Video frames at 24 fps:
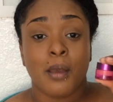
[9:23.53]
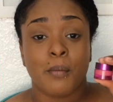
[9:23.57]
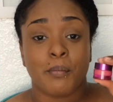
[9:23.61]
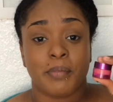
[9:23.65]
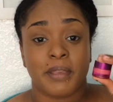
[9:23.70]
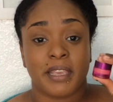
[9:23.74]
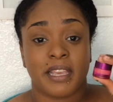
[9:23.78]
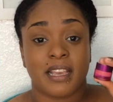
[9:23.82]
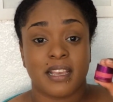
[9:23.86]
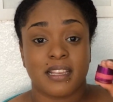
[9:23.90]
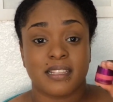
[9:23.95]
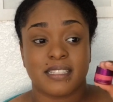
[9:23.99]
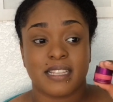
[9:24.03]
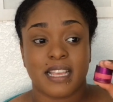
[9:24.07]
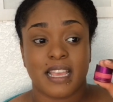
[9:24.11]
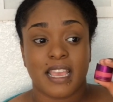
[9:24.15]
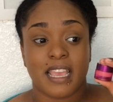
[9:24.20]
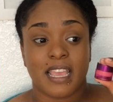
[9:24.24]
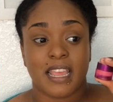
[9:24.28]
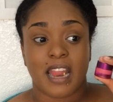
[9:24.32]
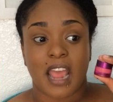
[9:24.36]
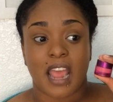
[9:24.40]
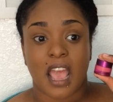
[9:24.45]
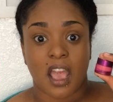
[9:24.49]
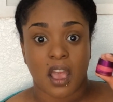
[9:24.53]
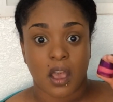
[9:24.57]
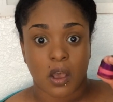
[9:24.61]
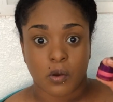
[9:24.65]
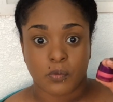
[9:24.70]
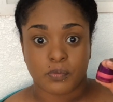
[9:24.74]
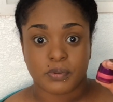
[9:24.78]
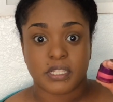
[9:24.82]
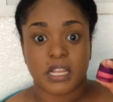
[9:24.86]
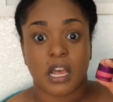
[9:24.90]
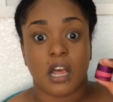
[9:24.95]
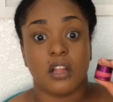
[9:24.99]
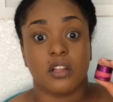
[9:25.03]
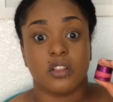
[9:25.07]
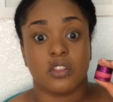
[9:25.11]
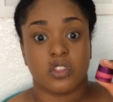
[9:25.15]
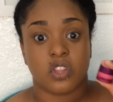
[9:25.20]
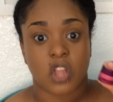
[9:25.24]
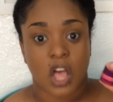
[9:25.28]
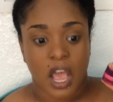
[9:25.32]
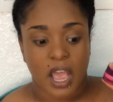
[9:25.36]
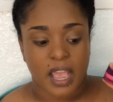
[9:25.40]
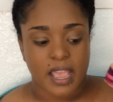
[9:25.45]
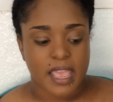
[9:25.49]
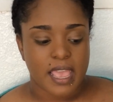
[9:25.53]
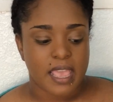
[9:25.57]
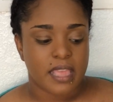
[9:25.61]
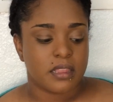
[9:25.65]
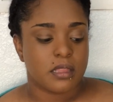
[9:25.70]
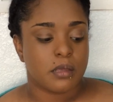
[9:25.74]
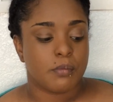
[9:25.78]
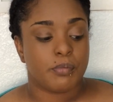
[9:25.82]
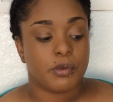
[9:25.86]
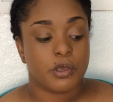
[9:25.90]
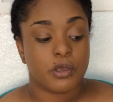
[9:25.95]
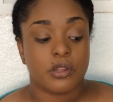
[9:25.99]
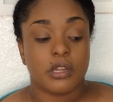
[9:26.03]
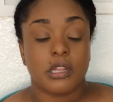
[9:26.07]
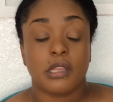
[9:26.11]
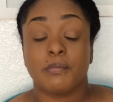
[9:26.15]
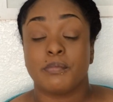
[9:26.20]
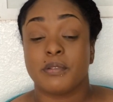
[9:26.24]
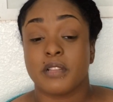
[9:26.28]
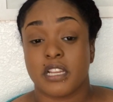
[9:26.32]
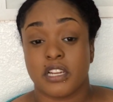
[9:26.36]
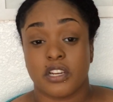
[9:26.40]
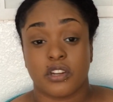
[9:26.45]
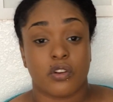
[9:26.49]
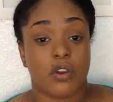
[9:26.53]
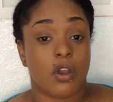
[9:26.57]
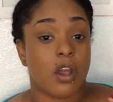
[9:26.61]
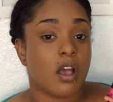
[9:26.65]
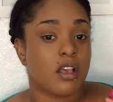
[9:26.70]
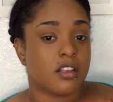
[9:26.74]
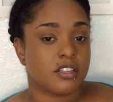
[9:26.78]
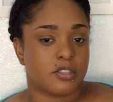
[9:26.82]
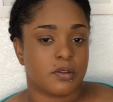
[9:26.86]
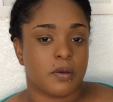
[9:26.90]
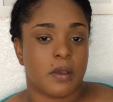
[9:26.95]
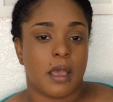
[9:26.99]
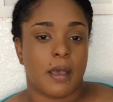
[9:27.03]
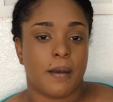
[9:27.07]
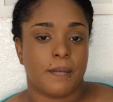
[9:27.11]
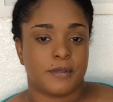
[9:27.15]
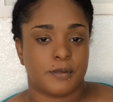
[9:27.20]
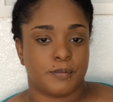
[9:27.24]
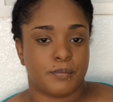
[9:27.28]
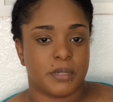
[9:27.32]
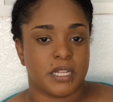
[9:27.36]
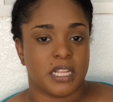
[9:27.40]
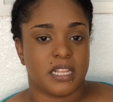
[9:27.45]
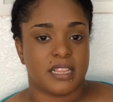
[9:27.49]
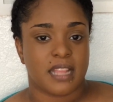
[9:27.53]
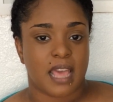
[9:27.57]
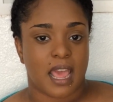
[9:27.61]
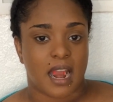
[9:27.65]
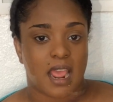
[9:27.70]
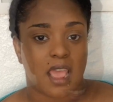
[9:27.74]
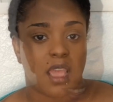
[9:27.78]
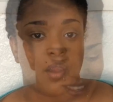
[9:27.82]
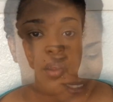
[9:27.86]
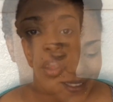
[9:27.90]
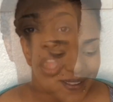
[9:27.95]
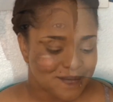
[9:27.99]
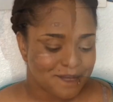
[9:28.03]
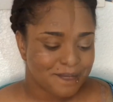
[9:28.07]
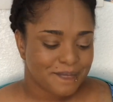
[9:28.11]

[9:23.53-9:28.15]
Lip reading: because it helps a lot, and the Beauty Blender also helps blend that out.